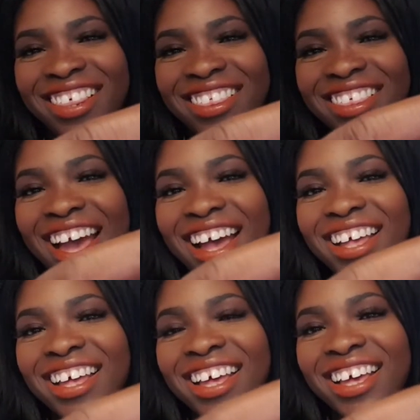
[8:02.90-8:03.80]
That.
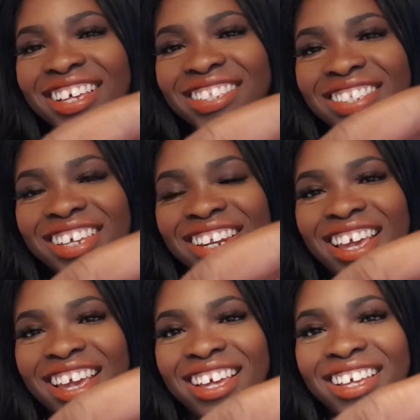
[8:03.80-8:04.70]
See it
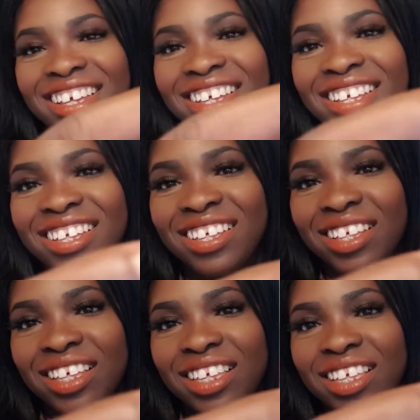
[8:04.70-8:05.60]
there?
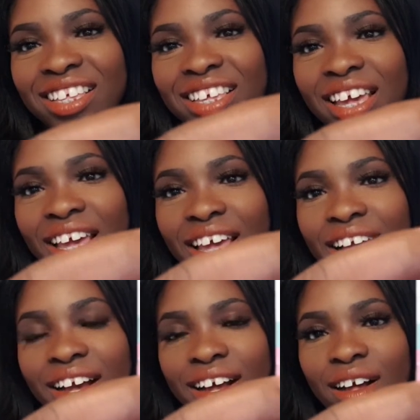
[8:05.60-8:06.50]
Yeah,
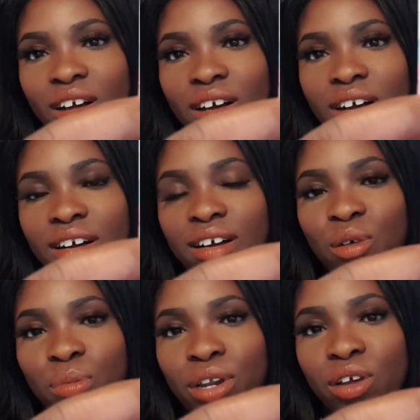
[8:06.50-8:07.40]

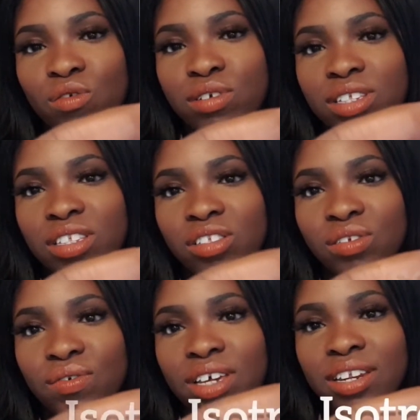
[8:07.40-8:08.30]
I'll put it across the
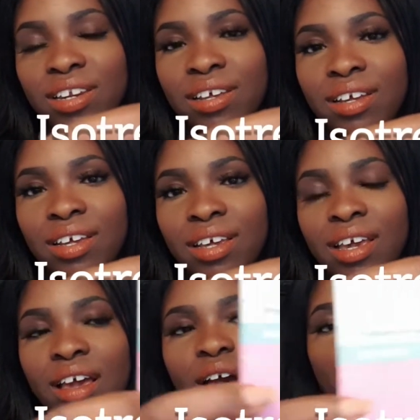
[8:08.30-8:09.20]
screen.
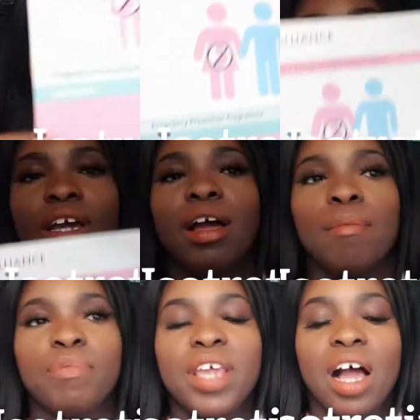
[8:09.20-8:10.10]
But
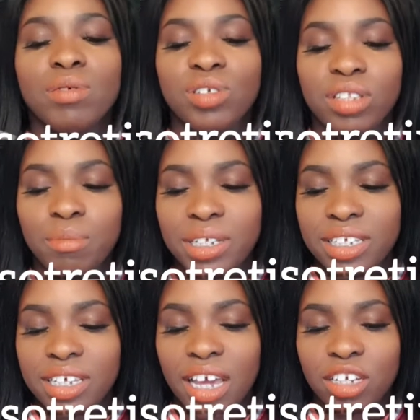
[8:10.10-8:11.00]
um, I was on the
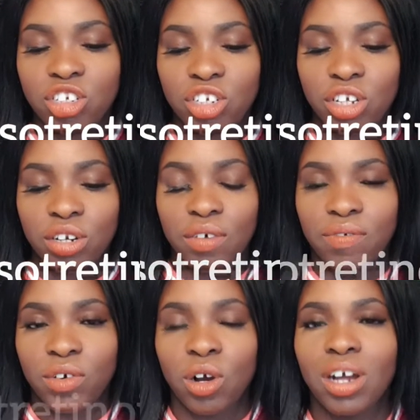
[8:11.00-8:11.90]
medication
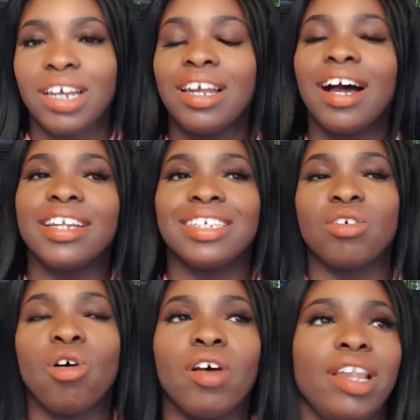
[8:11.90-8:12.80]
for, lad, it's
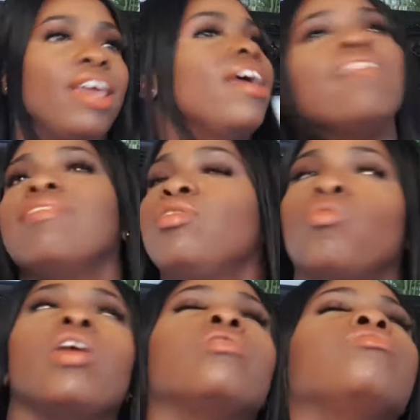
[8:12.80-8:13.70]
hot in here as
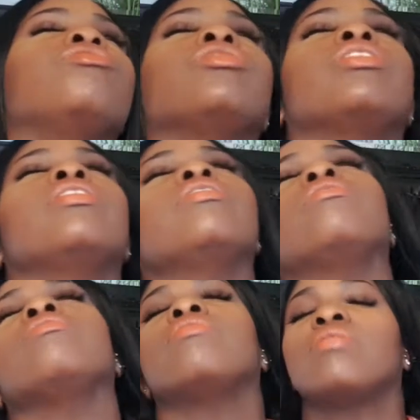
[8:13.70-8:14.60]
well,
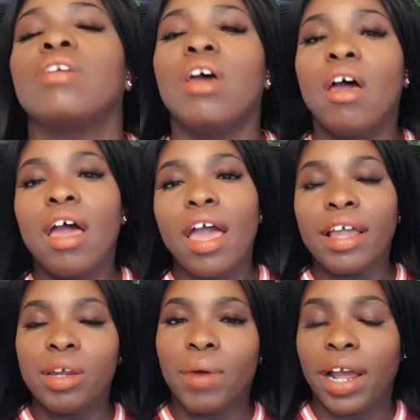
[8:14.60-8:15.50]
jeez. Anyway,